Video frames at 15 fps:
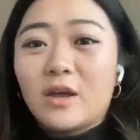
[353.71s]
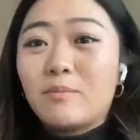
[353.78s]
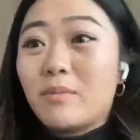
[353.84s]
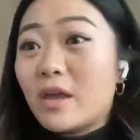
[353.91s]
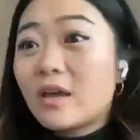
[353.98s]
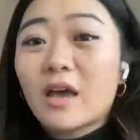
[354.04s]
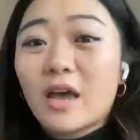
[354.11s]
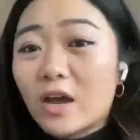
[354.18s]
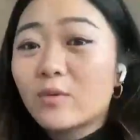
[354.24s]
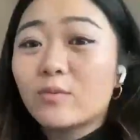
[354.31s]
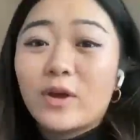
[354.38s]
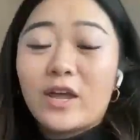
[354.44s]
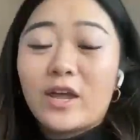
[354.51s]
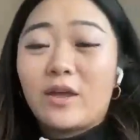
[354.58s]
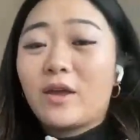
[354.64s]
make a
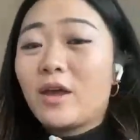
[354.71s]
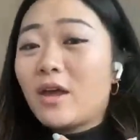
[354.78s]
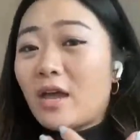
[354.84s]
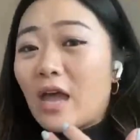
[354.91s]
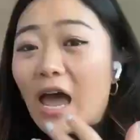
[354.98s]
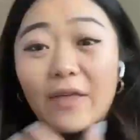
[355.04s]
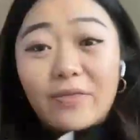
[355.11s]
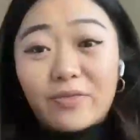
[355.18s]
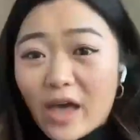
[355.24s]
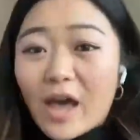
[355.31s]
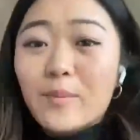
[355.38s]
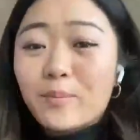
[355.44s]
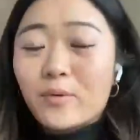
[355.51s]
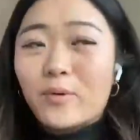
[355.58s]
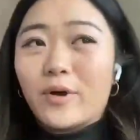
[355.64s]
headway at
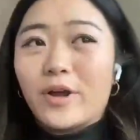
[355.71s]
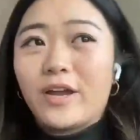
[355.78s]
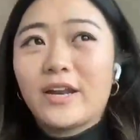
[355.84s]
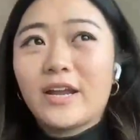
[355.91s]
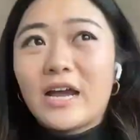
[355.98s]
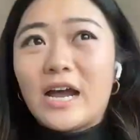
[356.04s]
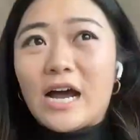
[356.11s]
that point?